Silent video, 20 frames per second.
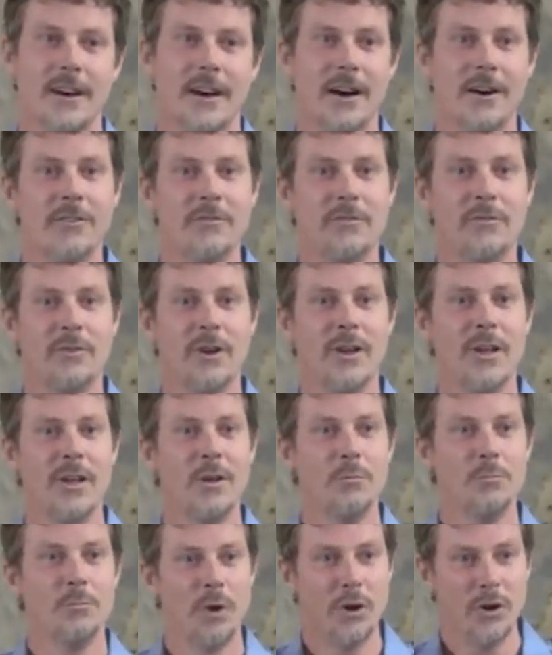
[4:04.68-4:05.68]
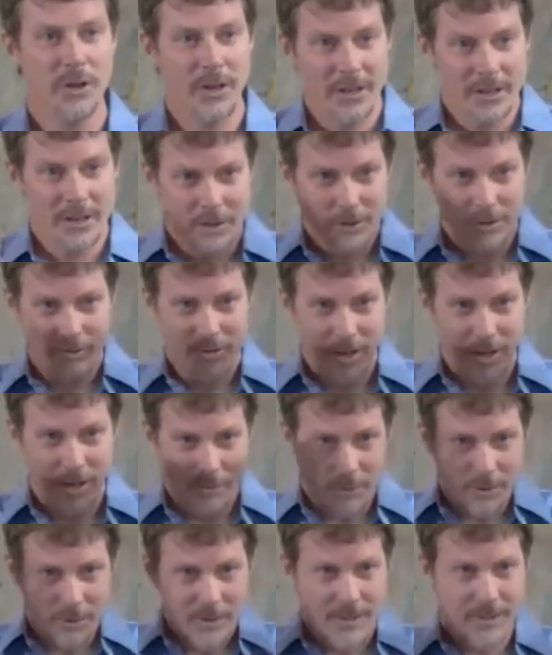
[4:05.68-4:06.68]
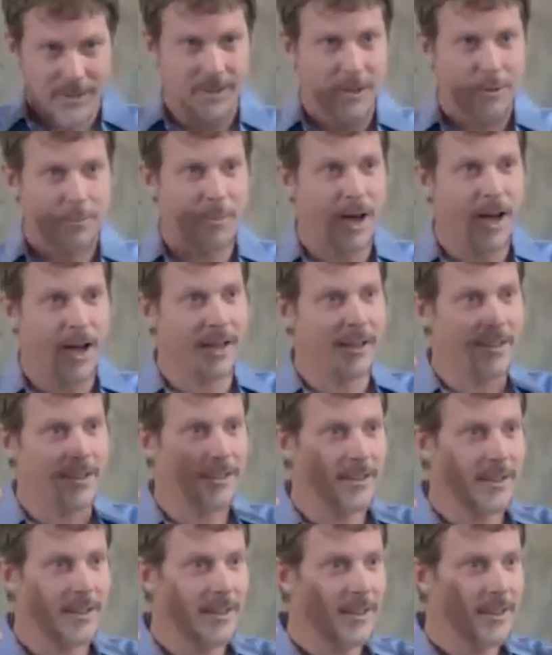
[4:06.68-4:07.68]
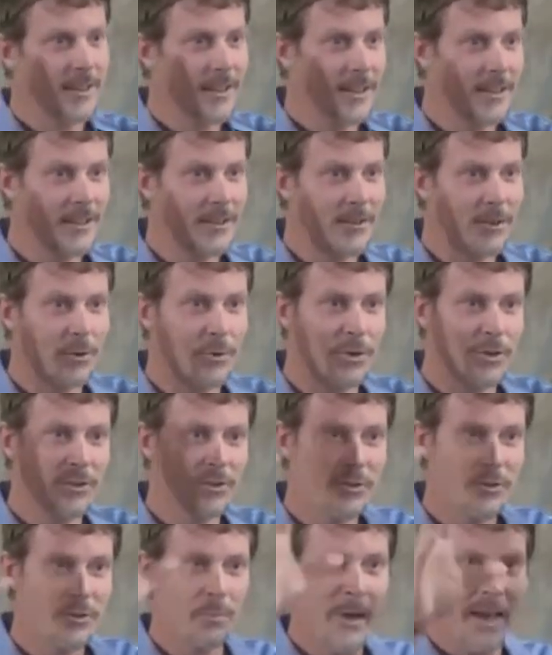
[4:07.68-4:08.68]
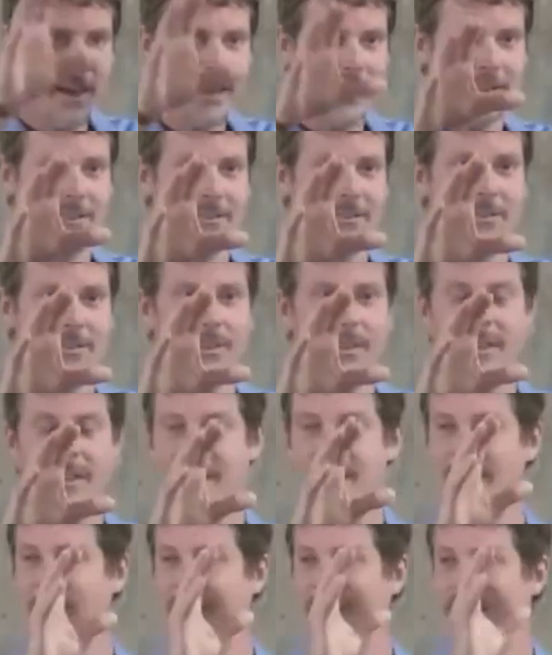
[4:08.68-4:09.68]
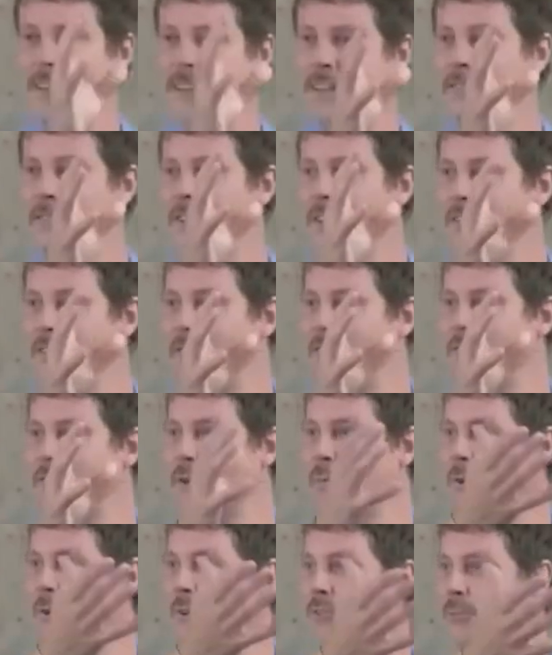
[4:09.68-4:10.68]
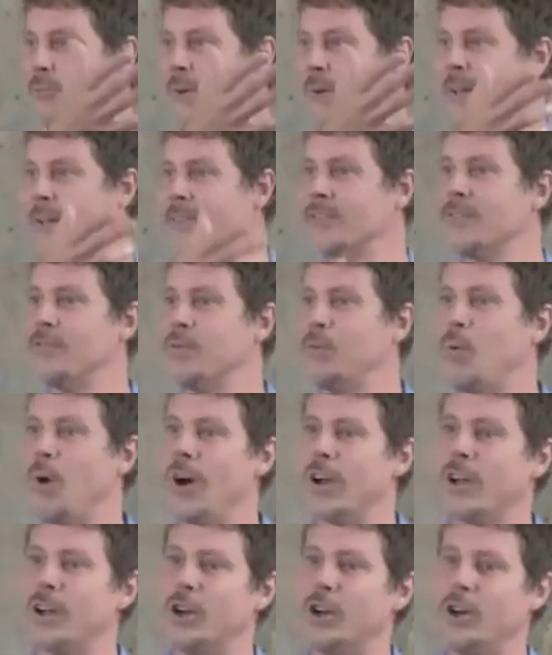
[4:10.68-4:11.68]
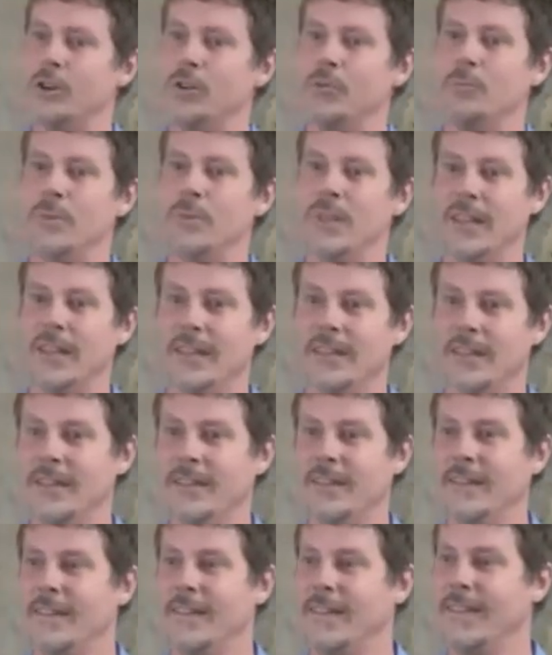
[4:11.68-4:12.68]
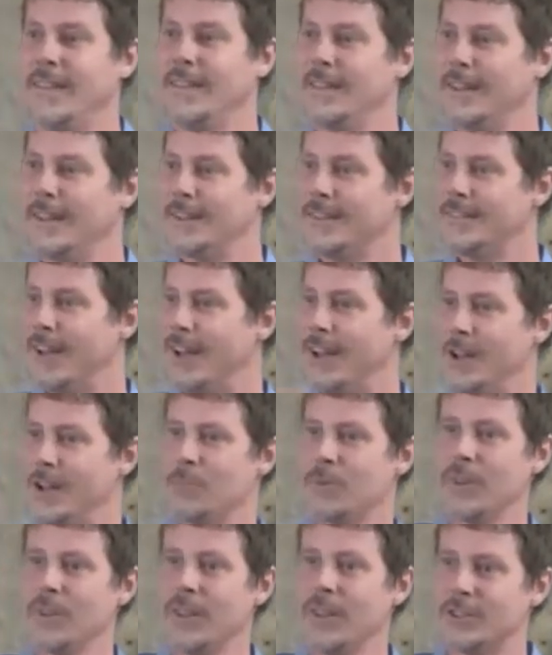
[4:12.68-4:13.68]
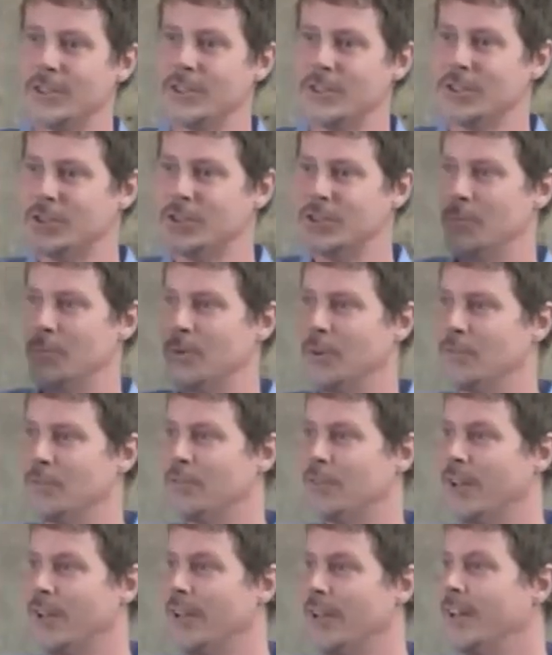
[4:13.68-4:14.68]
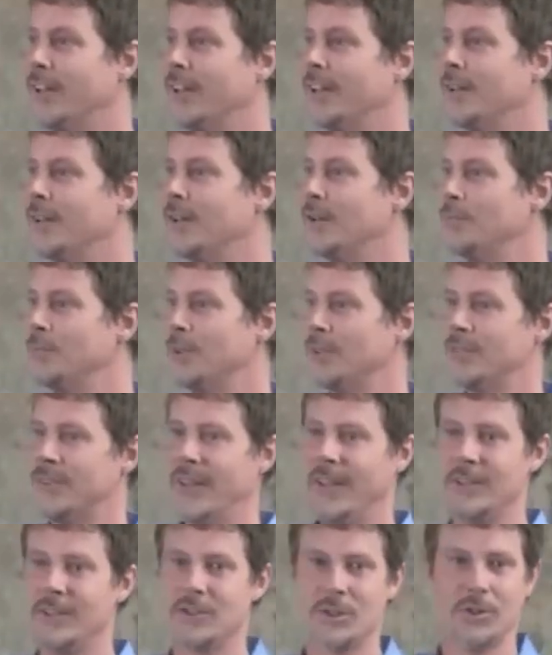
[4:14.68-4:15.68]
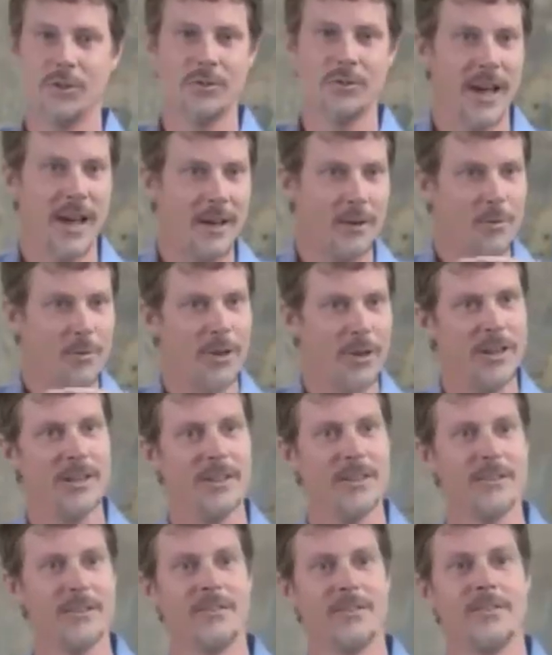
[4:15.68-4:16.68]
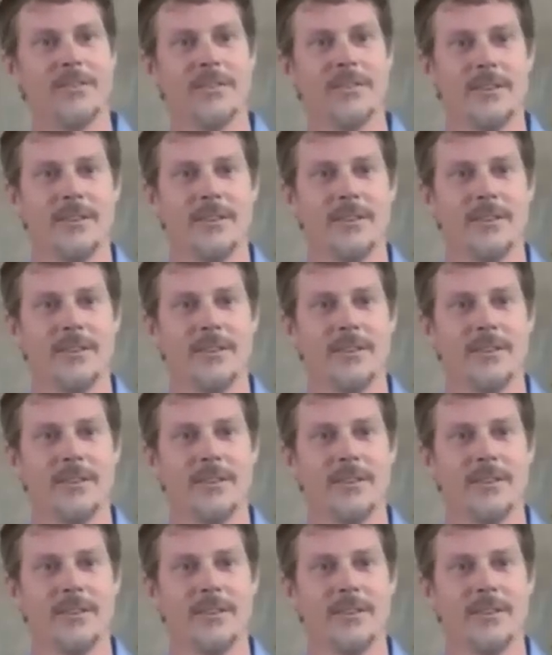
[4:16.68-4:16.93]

of putting yourself within the mind into a space and living from a space of what could be, a time relationship of potential, not what is.